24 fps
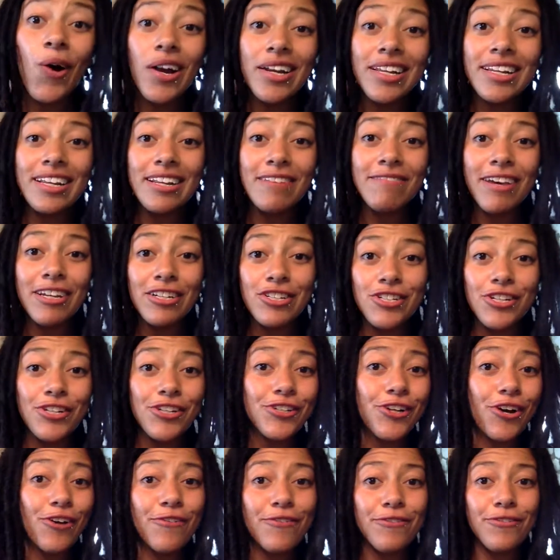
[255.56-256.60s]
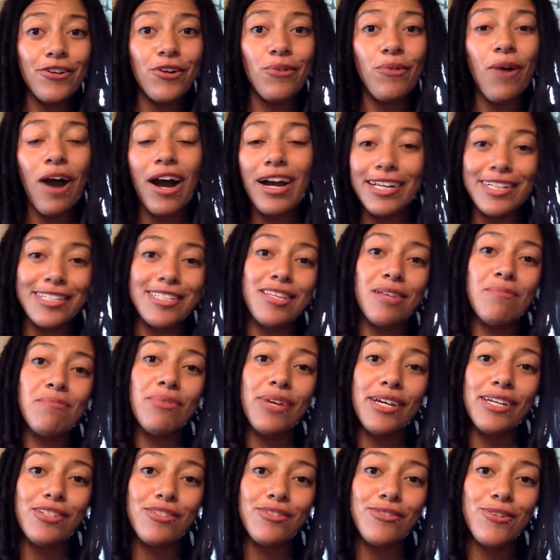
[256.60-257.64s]
on an adventure, go for a walk in
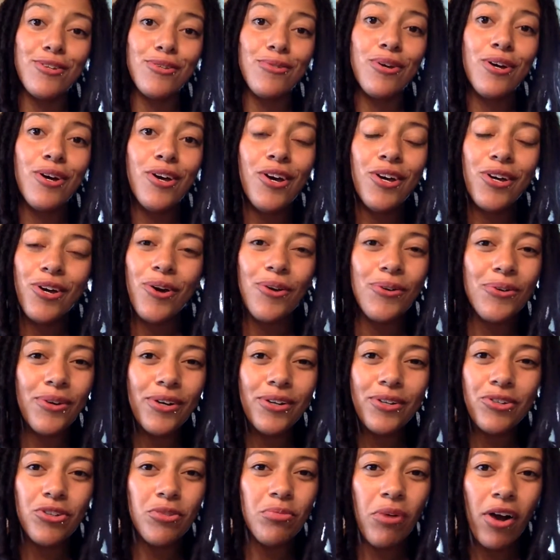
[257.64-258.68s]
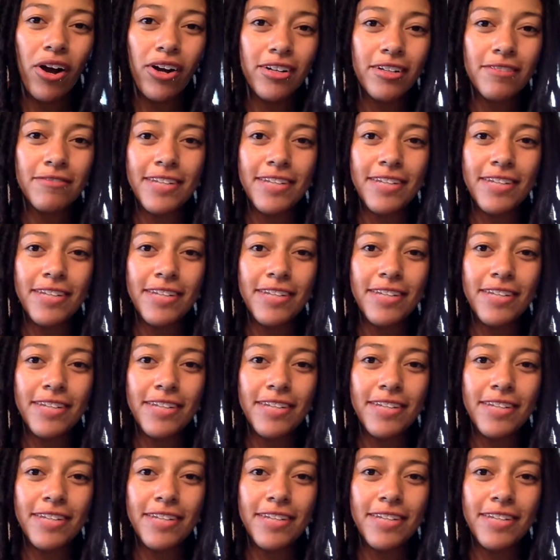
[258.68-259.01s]
someplace new, go to a new part of